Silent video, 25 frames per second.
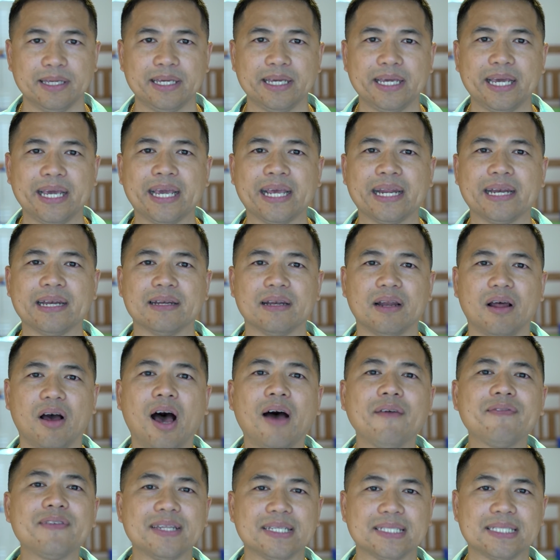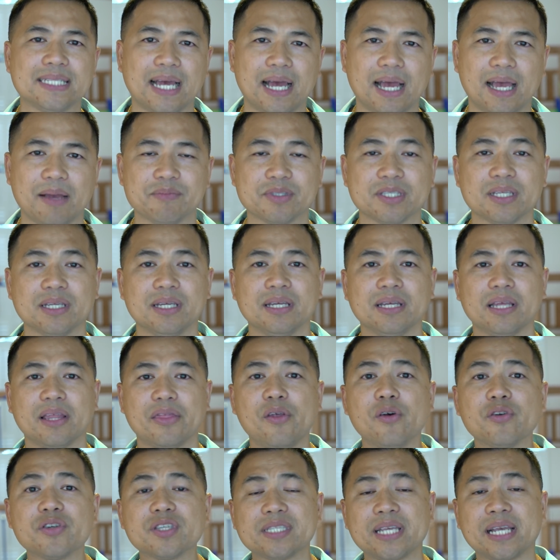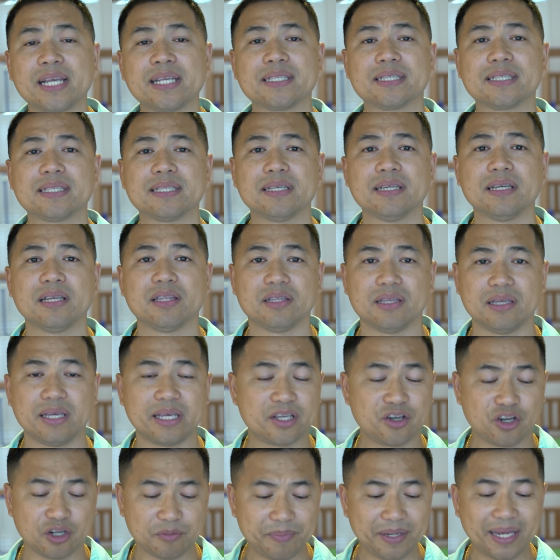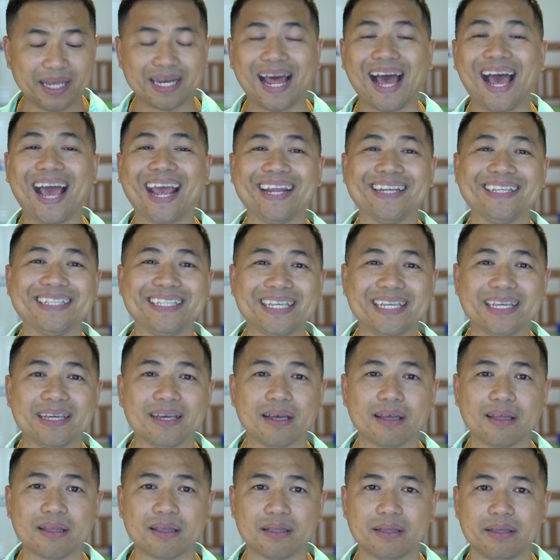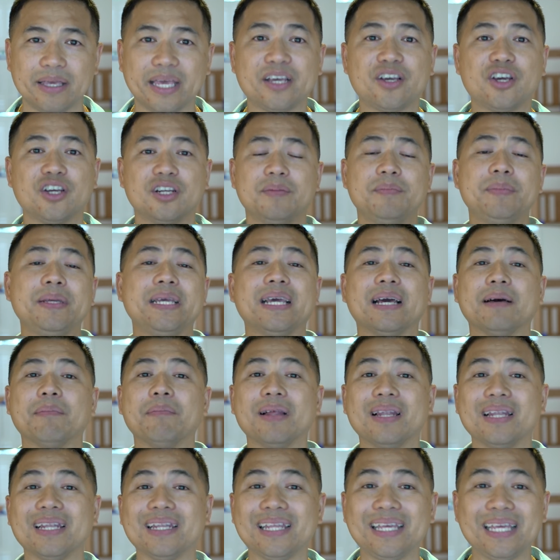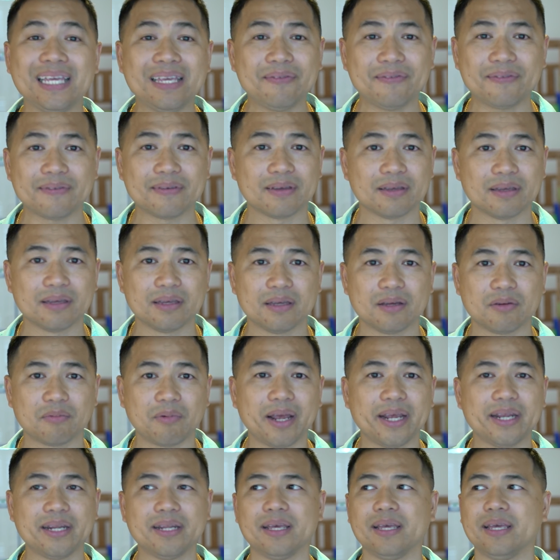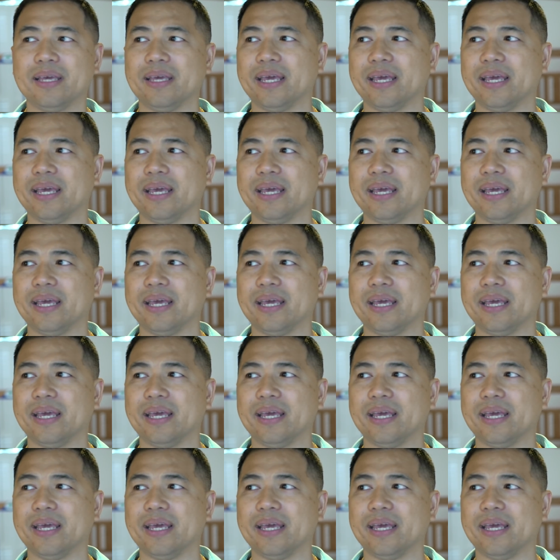And oftentimes those things, it could be an idea, it could be a belief, right?